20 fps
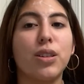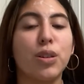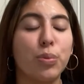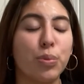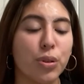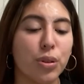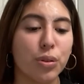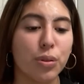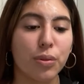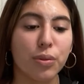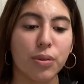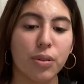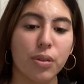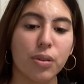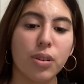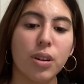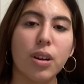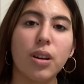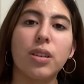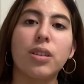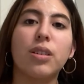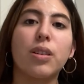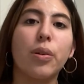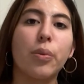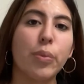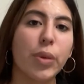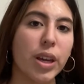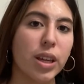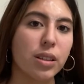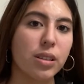you're beautiful, you're
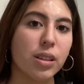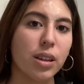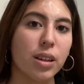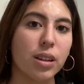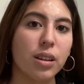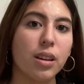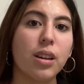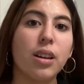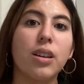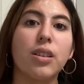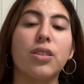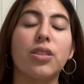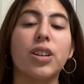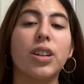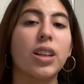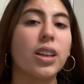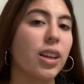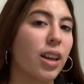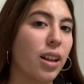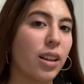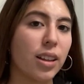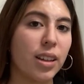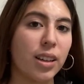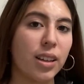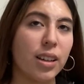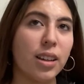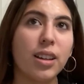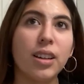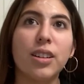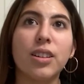amazing, you're going to kill
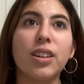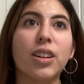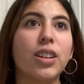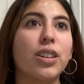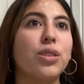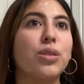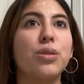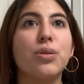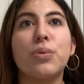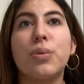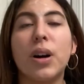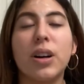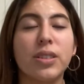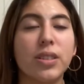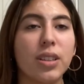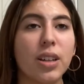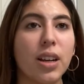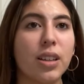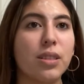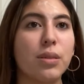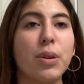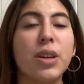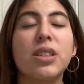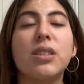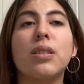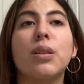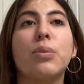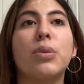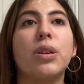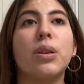it, you're going to do well today.
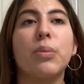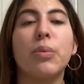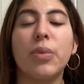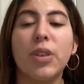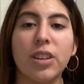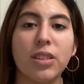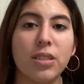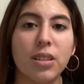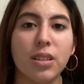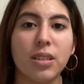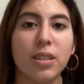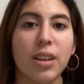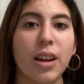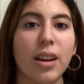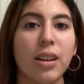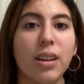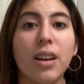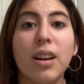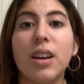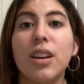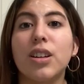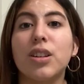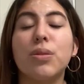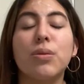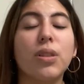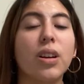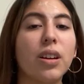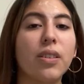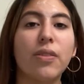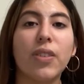Today's going to be an amazing day.
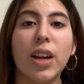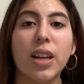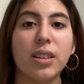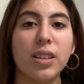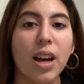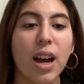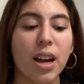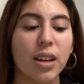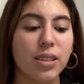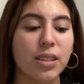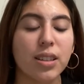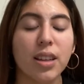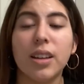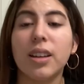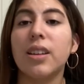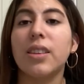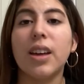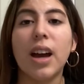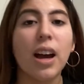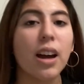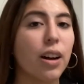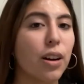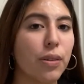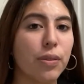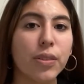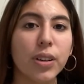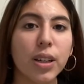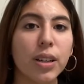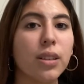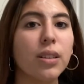You look fantastic. That
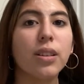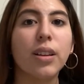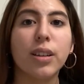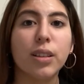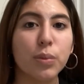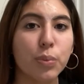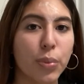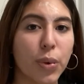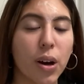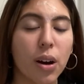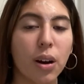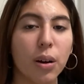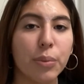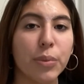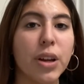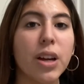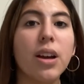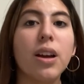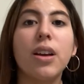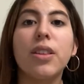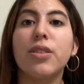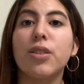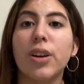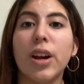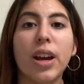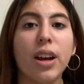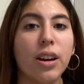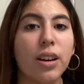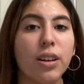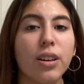outfit looks bomb. Your
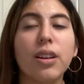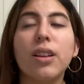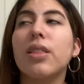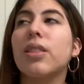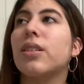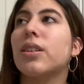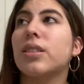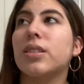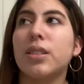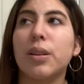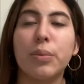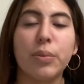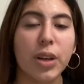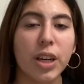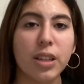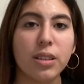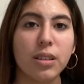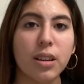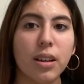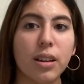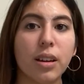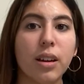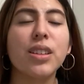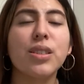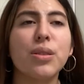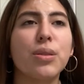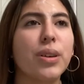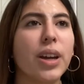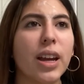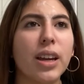hair looks amazing. I think
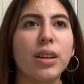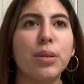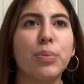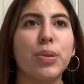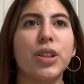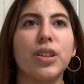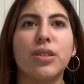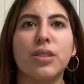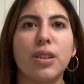it's okay to put